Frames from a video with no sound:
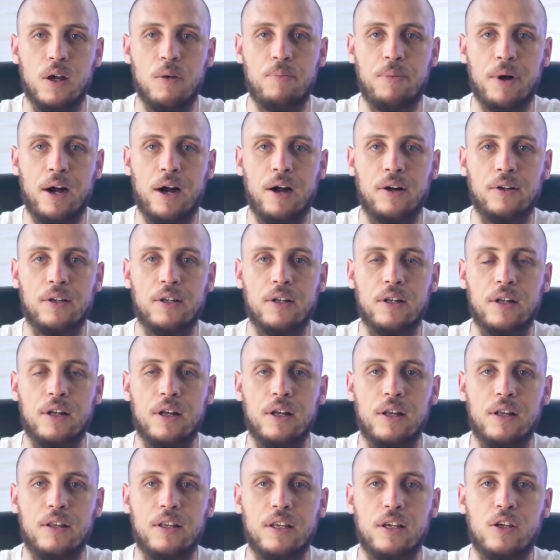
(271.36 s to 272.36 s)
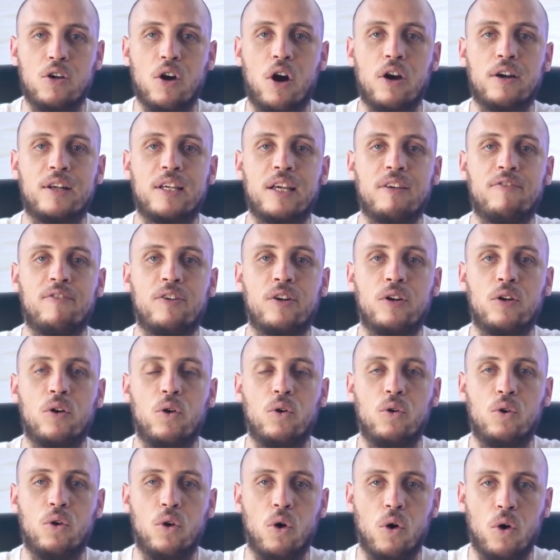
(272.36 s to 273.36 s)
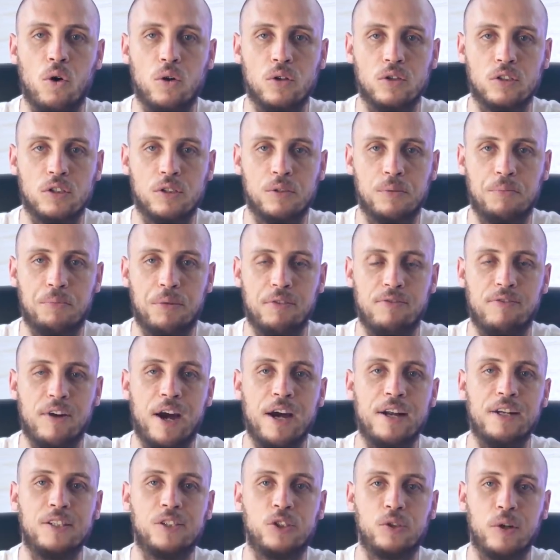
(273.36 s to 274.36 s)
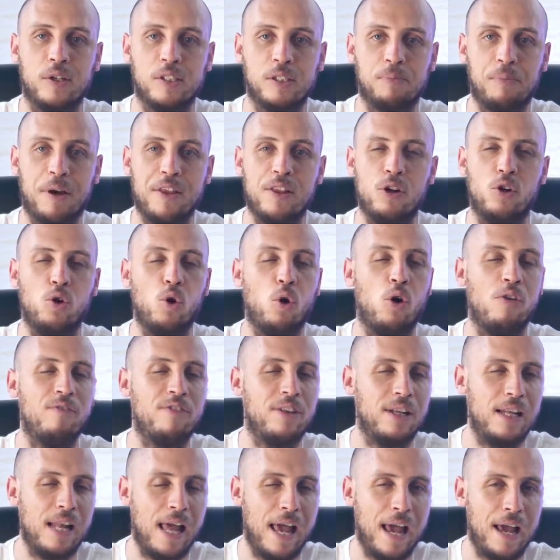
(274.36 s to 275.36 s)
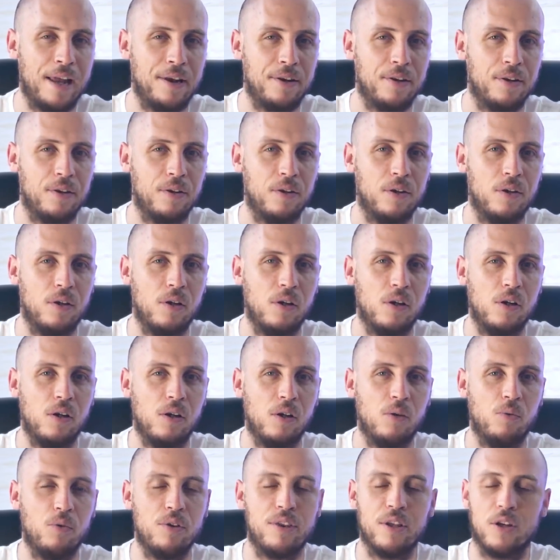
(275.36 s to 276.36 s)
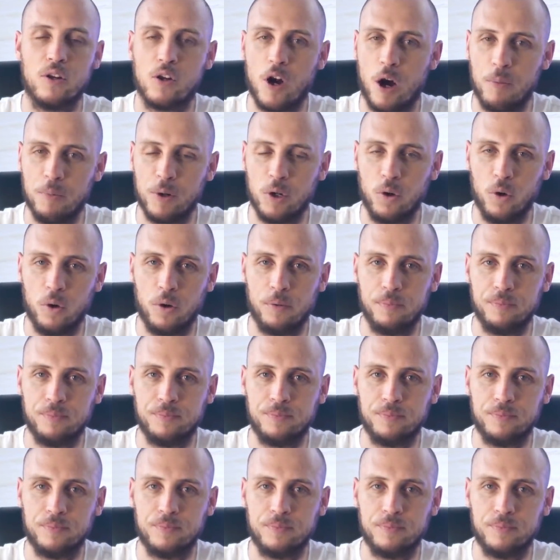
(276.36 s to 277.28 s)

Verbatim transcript: about the God given laws provided to us by the law of the land within common law.